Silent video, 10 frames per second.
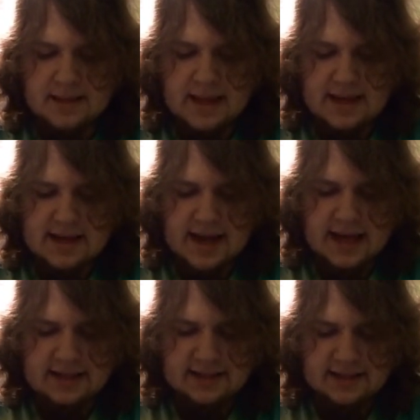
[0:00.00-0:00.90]
And it
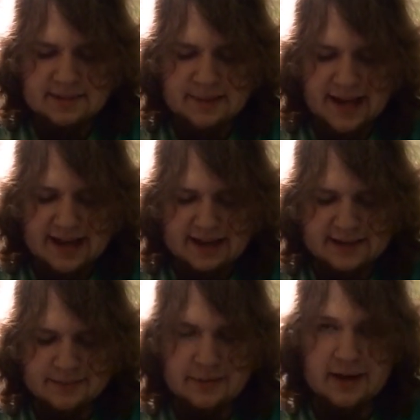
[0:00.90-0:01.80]
actually is packing
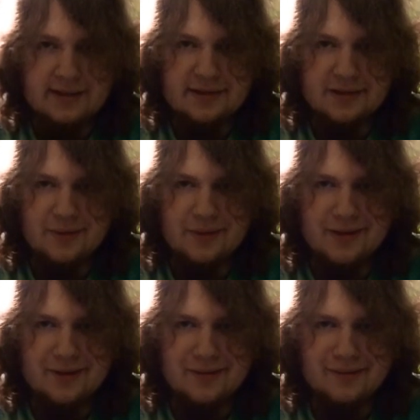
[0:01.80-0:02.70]
surprisingly
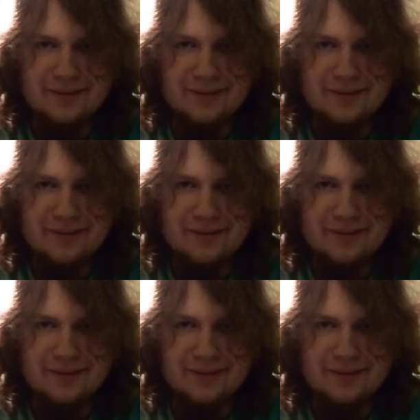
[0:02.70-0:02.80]
well.